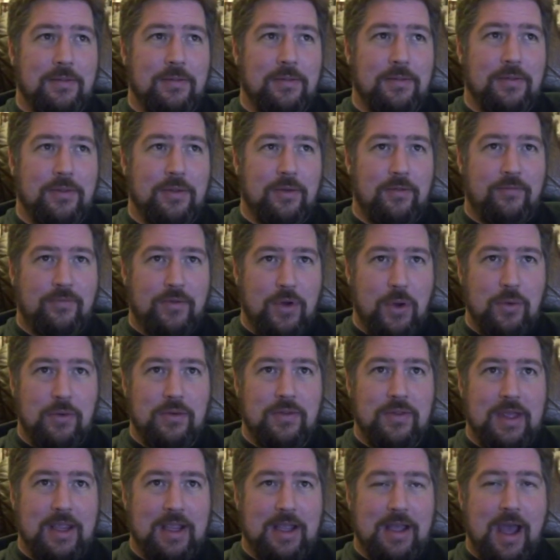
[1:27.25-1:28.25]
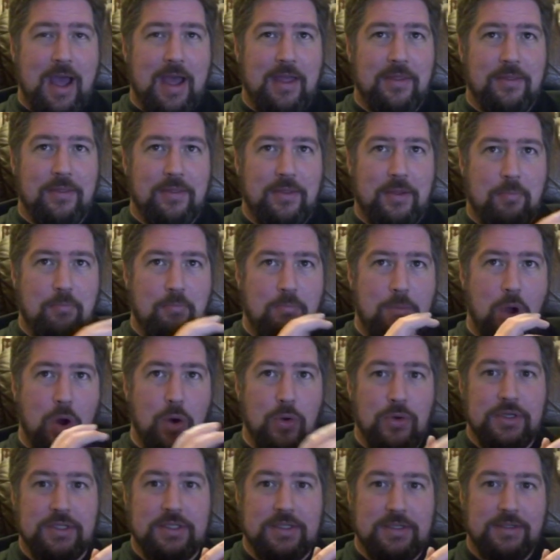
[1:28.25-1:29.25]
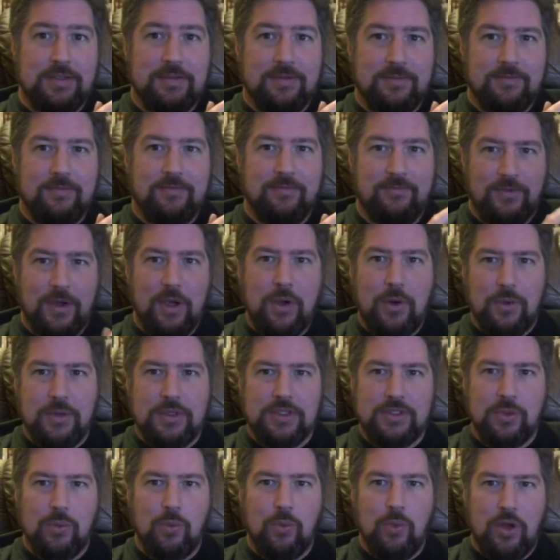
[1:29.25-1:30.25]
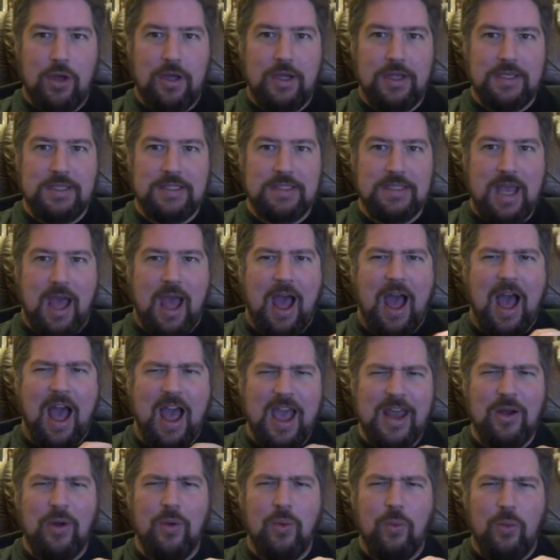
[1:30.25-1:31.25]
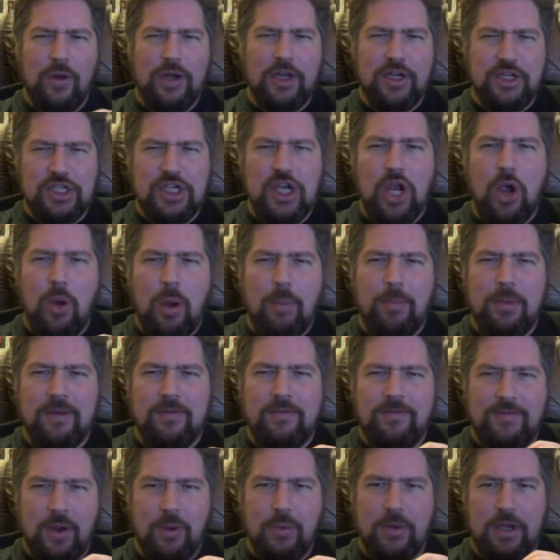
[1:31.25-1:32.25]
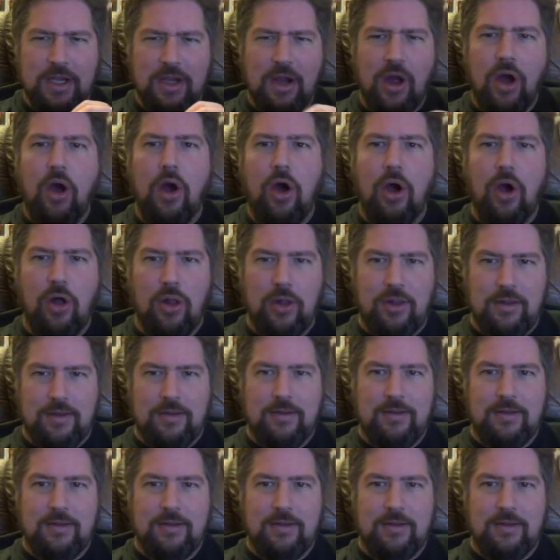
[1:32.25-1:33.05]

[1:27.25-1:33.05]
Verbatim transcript: the vote that got the most votes was I don't want to show up and vote at all.